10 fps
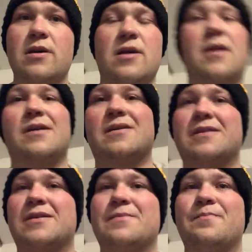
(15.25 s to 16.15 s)

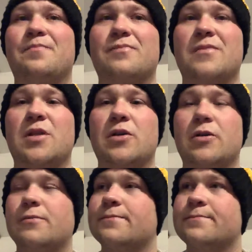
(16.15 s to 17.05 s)
you
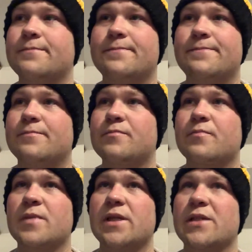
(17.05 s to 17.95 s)
know,
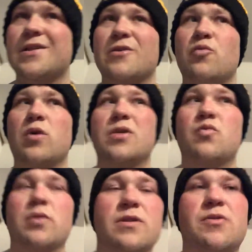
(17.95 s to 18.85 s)
it's like,
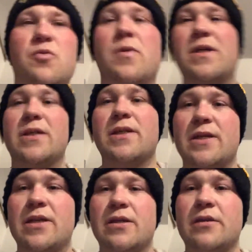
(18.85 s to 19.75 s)
what do we
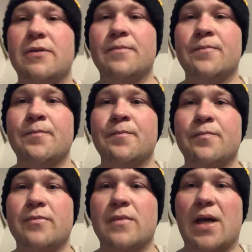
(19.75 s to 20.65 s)
need
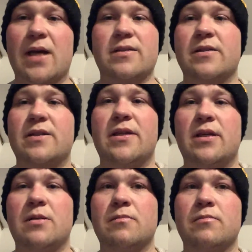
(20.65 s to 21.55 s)
as a
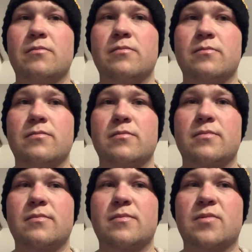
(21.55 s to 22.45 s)
team
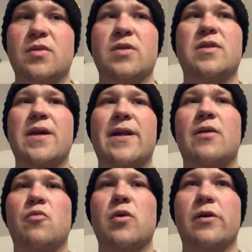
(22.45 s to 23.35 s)
to say
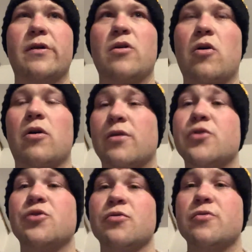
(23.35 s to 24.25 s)
that we are a
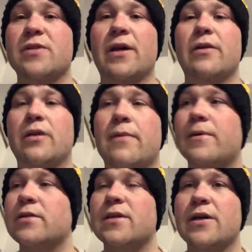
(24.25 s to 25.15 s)
true Stanley Cup
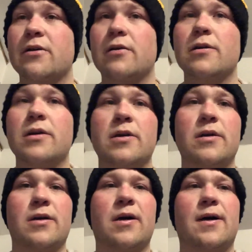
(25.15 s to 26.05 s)
contender?
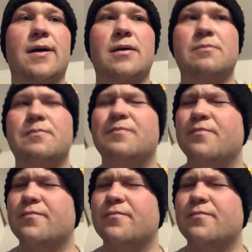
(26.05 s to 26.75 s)
You